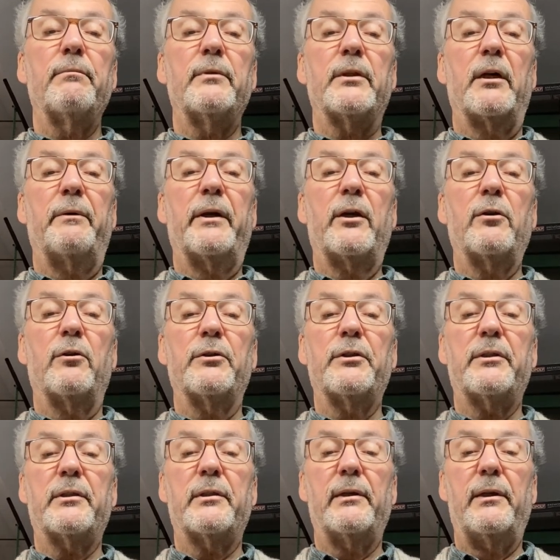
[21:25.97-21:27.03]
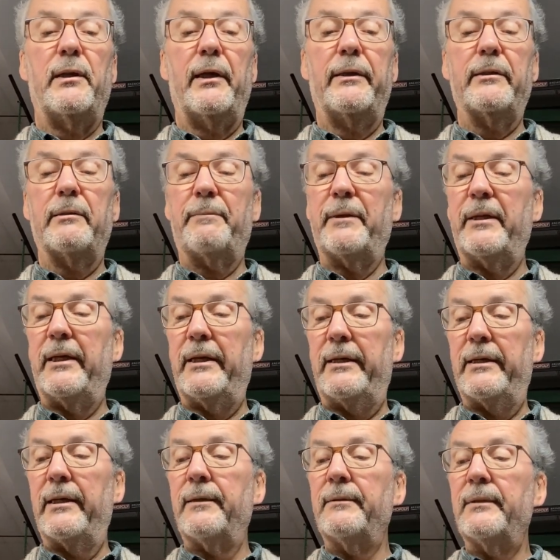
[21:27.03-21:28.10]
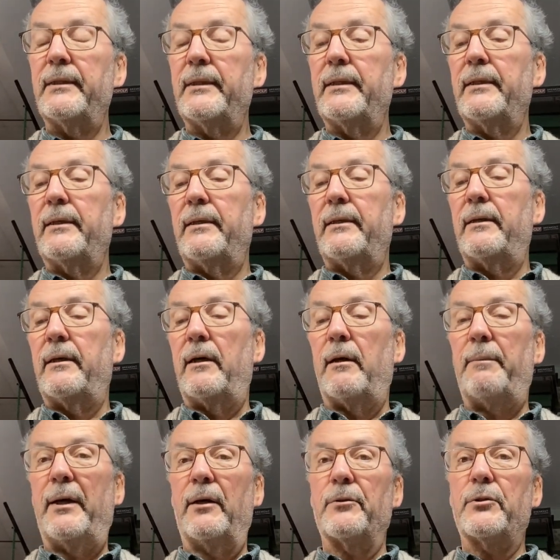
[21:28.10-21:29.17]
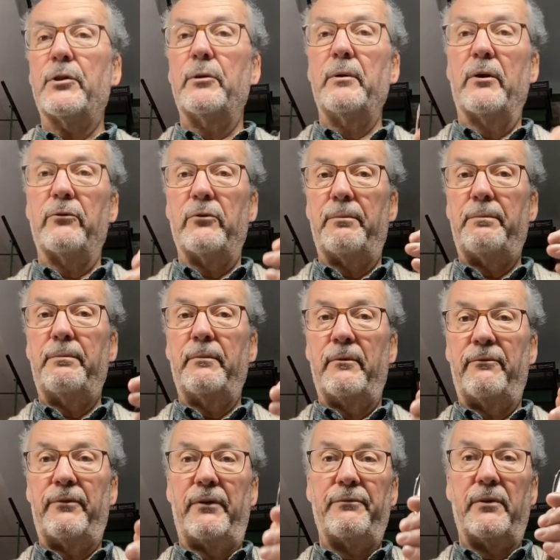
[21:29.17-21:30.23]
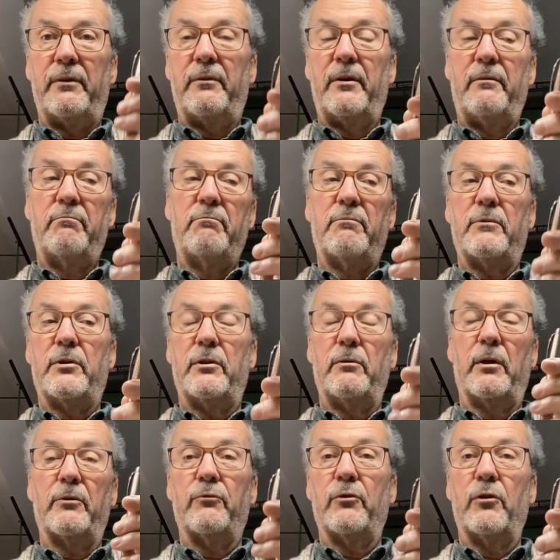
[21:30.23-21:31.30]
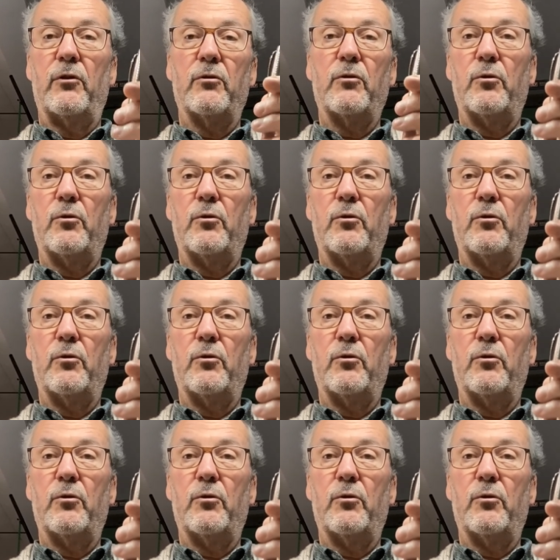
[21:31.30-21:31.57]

so it costs, like the Pineda, about 250, 200 odd